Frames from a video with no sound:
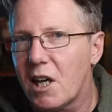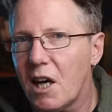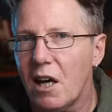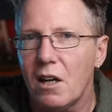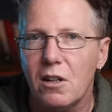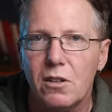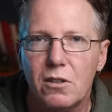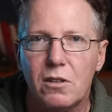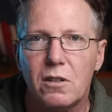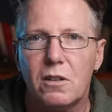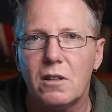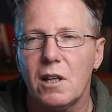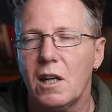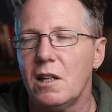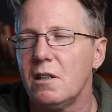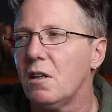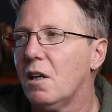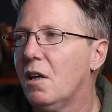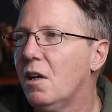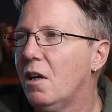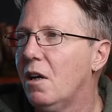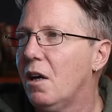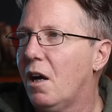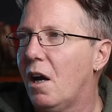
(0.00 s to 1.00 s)
of cuts and
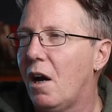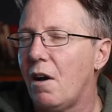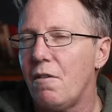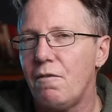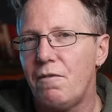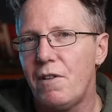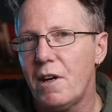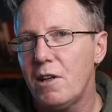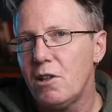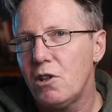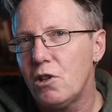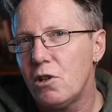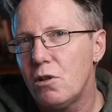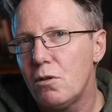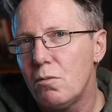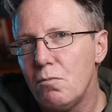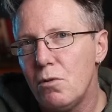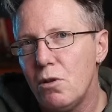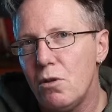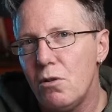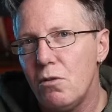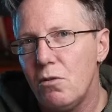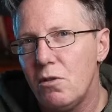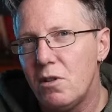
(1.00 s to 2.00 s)
and very
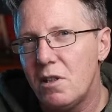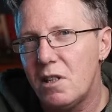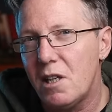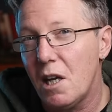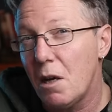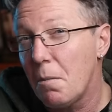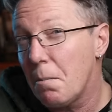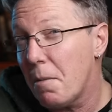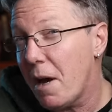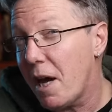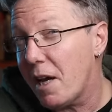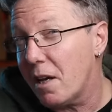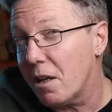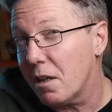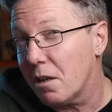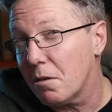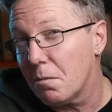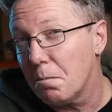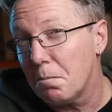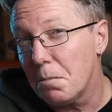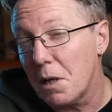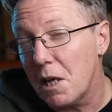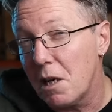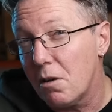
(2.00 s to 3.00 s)
smooth
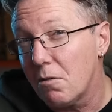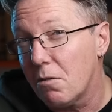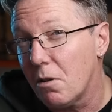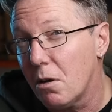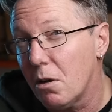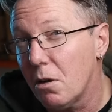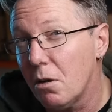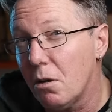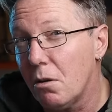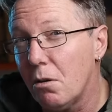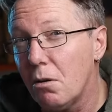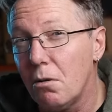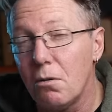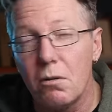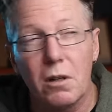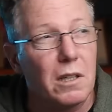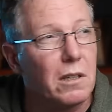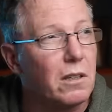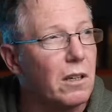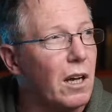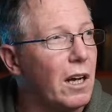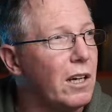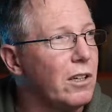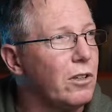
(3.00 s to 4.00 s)
cinematic B roll
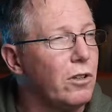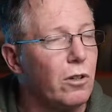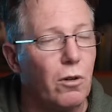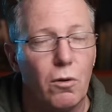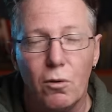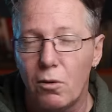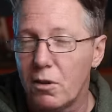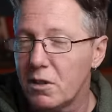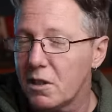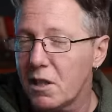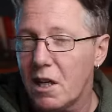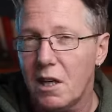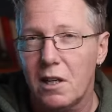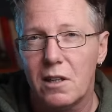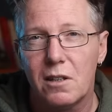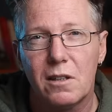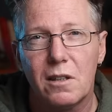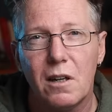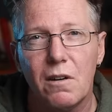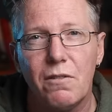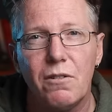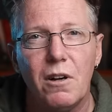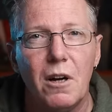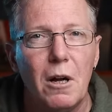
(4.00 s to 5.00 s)
and and you know all this kind of
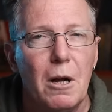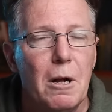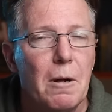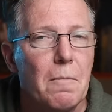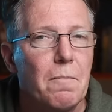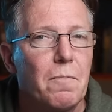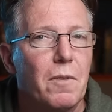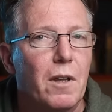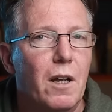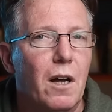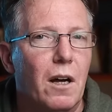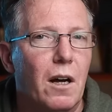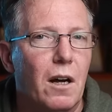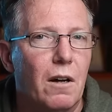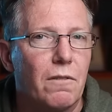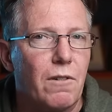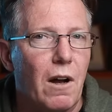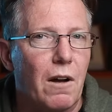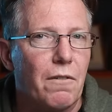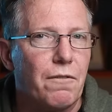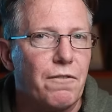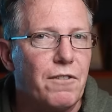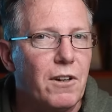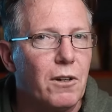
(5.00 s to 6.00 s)
stuff.
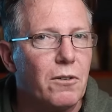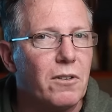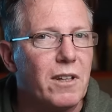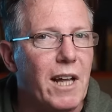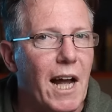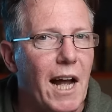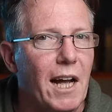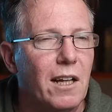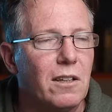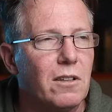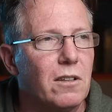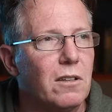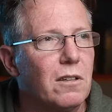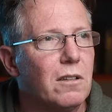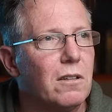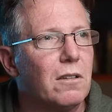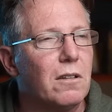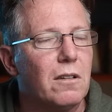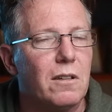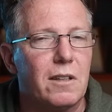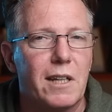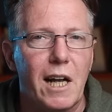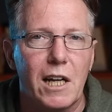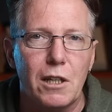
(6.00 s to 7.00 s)
I feel
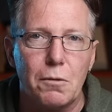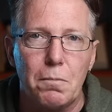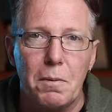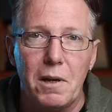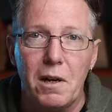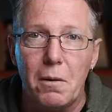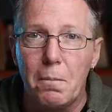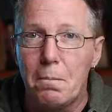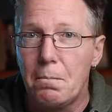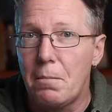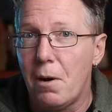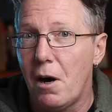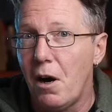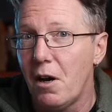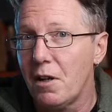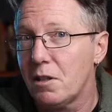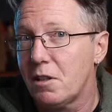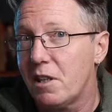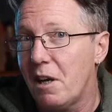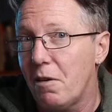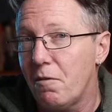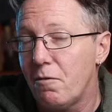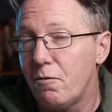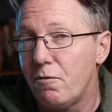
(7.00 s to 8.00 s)
that's that's been a bar
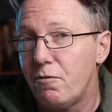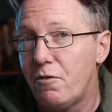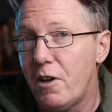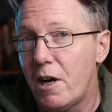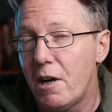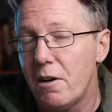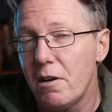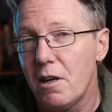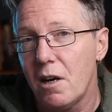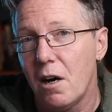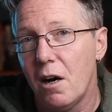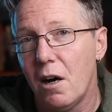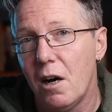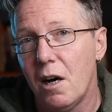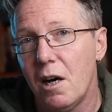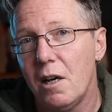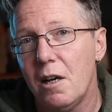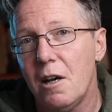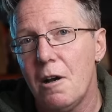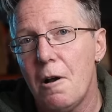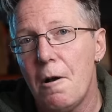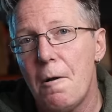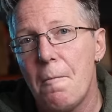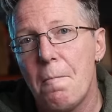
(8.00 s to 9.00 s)
set very
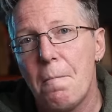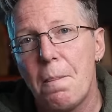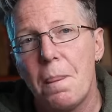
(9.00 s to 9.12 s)
high,